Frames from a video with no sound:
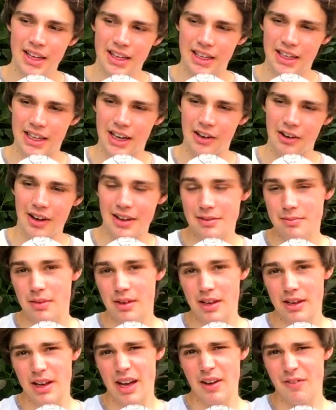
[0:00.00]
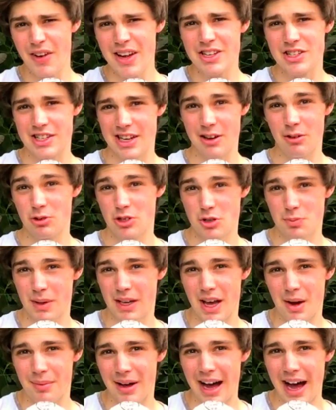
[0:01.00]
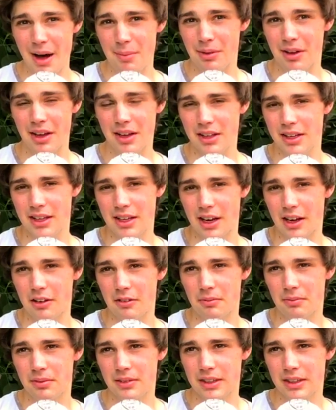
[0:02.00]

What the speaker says: you know, and eventually it will just become a habit, you know,